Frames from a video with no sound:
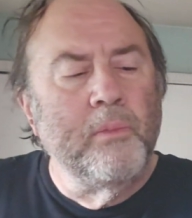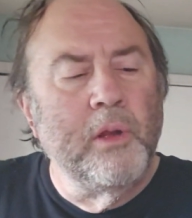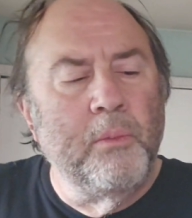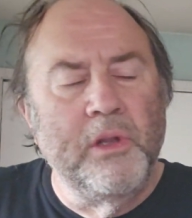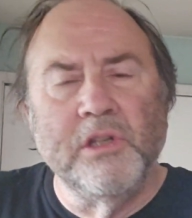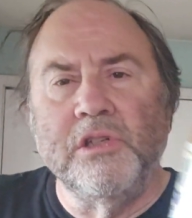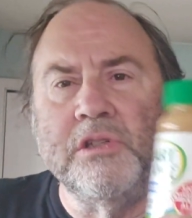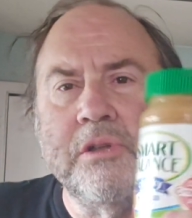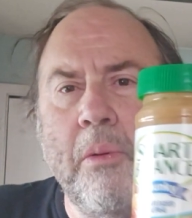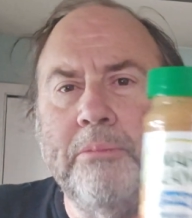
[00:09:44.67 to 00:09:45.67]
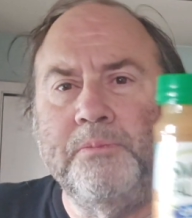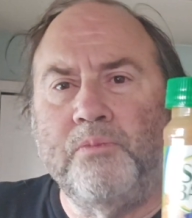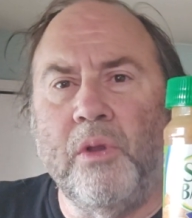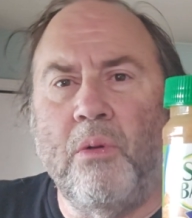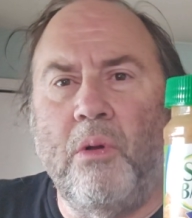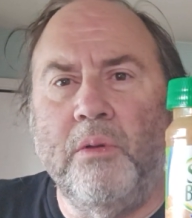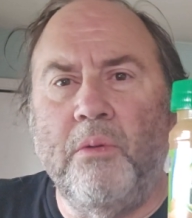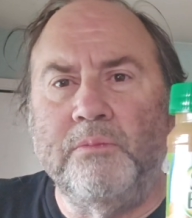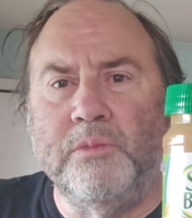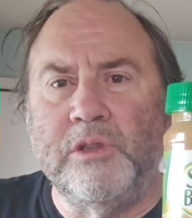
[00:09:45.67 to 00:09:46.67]
But this is
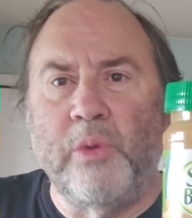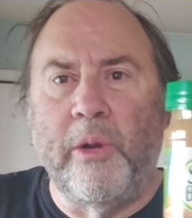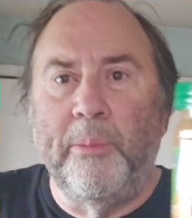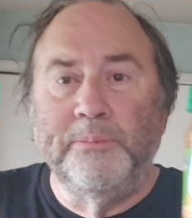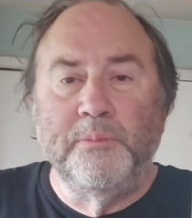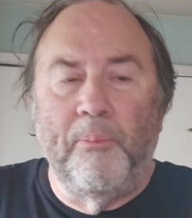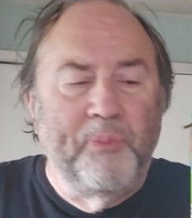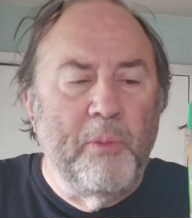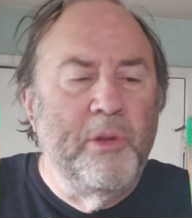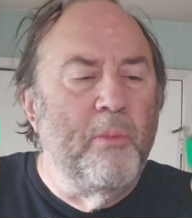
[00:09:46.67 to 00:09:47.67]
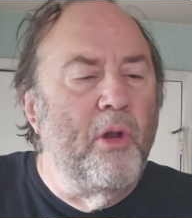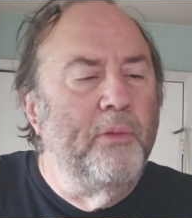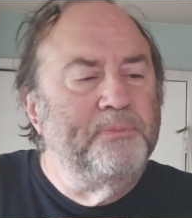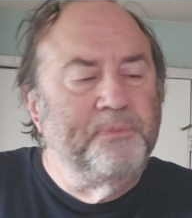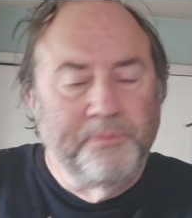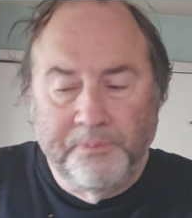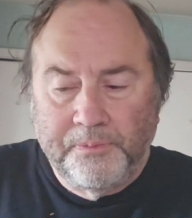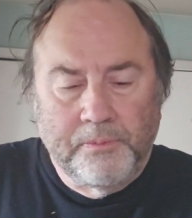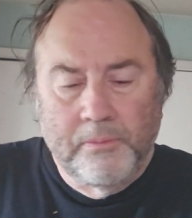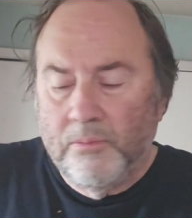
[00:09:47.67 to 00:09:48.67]
just regular peanut butter.
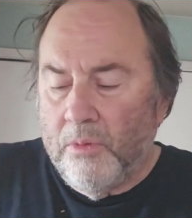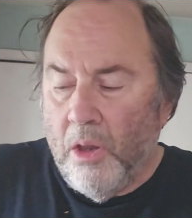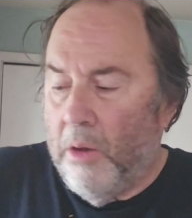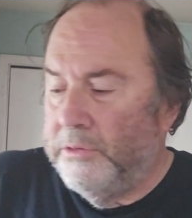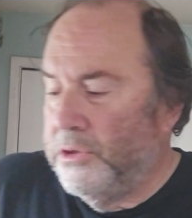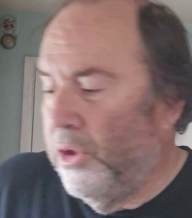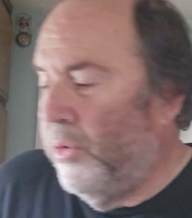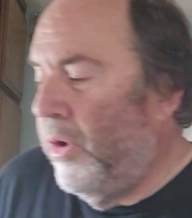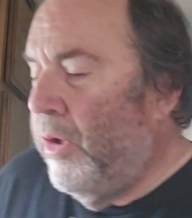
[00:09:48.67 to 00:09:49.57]
So